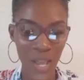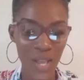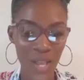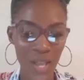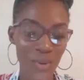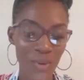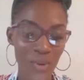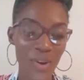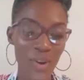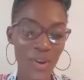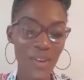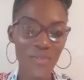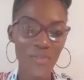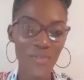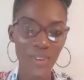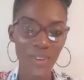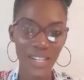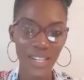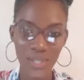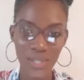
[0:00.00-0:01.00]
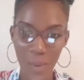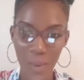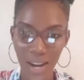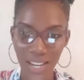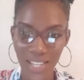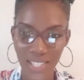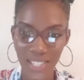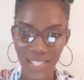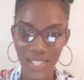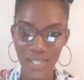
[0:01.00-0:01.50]
So my first
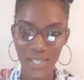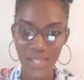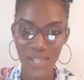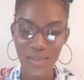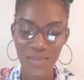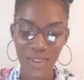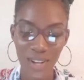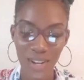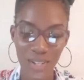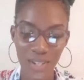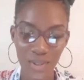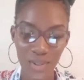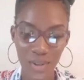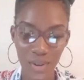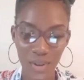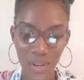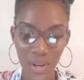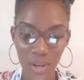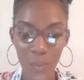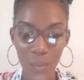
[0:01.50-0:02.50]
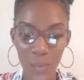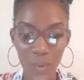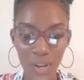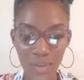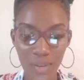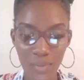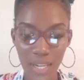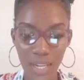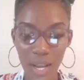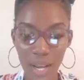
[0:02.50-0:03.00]
question to you, Victoria, would
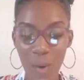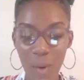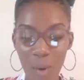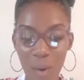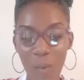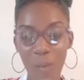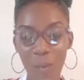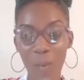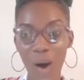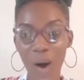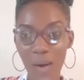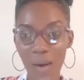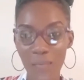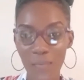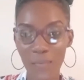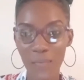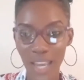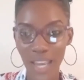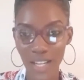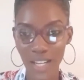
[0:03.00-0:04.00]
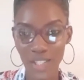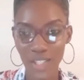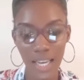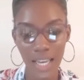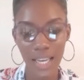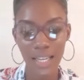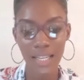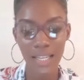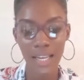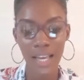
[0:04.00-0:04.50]
be, what made you
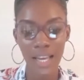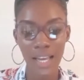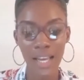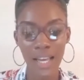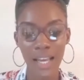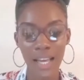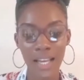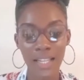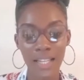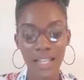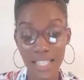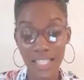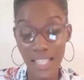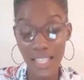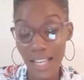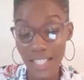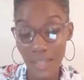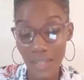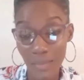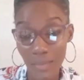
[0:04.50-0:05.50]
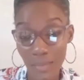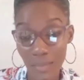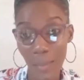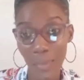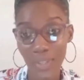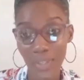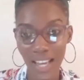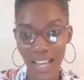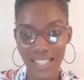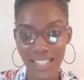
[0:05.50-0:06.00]
decide to become
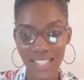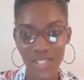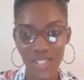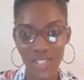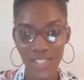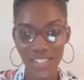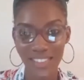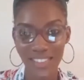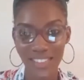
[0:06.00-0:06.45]
a dietitian?